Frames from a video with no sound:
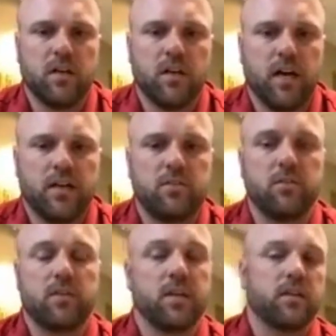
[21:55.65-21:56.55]
And I
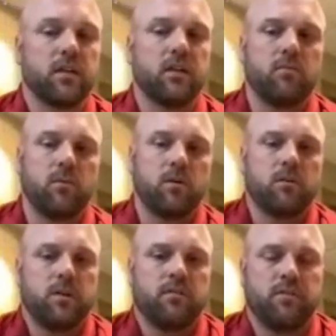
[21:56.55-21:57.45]
too think that
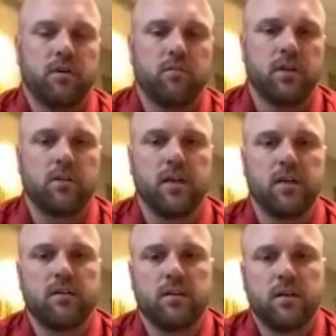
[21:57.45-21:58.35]
we're in for a really
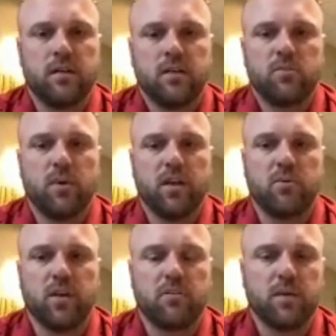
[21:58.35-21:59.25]
great
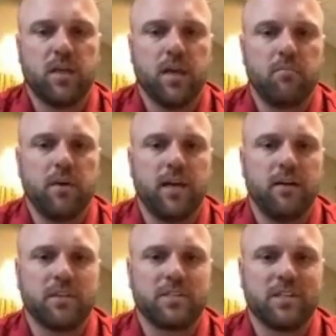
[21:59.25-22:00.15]
2023 campaign, and
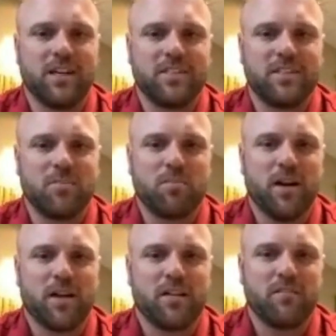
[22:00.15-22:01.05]
I'm excited to see the
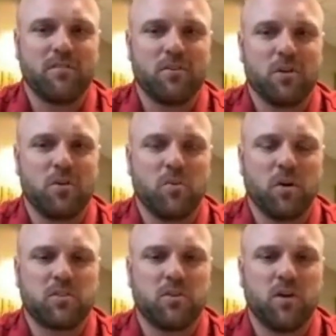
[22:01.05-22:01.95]
product on the field that you
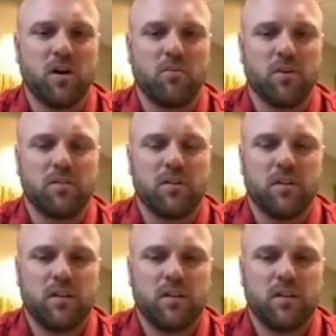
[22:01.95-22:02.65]
work so hard with.